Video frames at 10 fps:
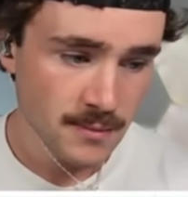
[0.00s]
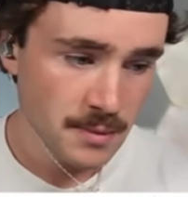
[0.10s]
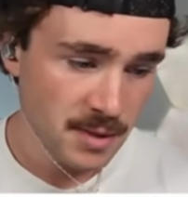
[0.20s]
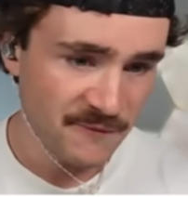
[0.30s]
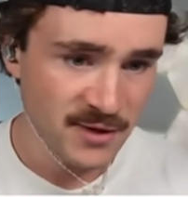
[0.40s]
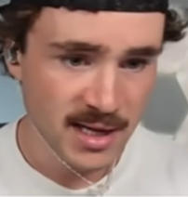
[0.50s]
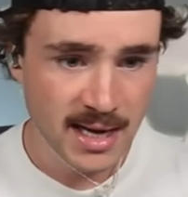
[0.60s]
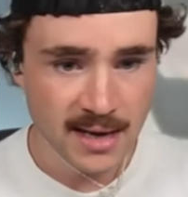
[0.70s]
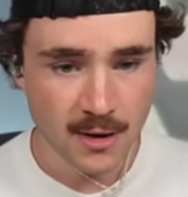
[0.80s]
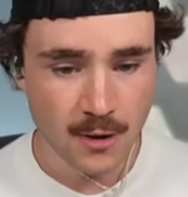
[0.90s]
But I feel like I
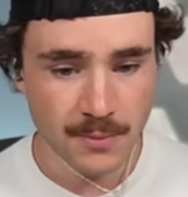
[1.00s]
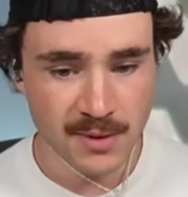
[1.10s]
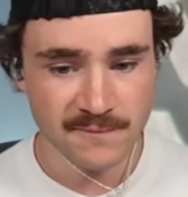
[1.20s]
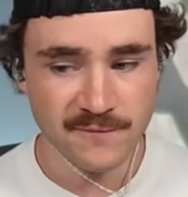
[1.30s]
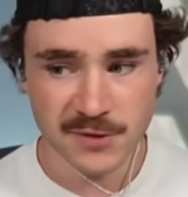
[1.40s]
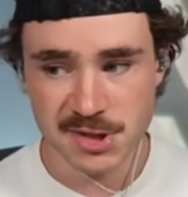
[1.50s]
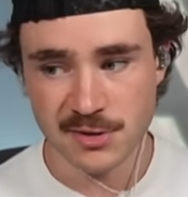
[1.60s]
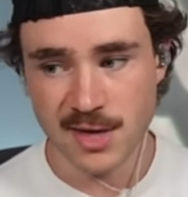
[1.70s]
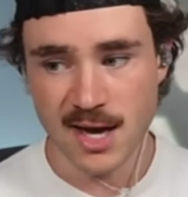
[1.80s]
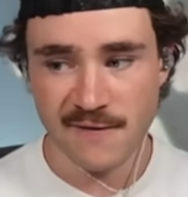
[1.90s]
got to open for
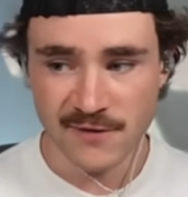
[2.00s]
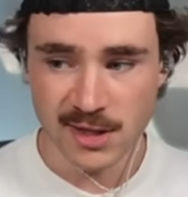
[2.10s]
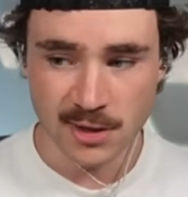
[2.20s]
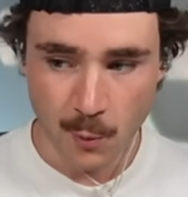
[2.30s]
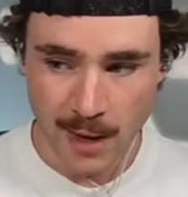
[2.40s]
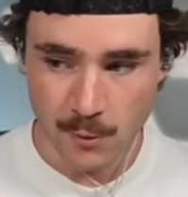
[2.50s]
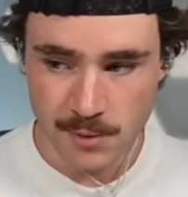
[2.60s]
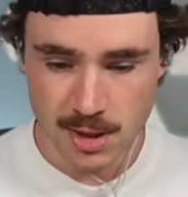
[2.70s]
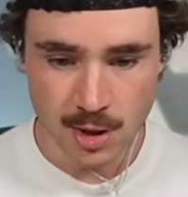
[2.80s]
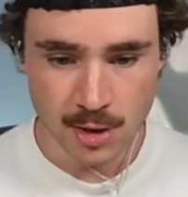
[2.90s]
Serie A. I feel like the wait will
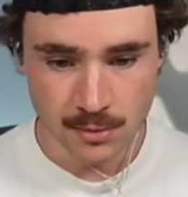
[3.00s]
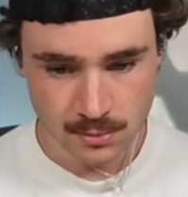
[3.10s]
be good.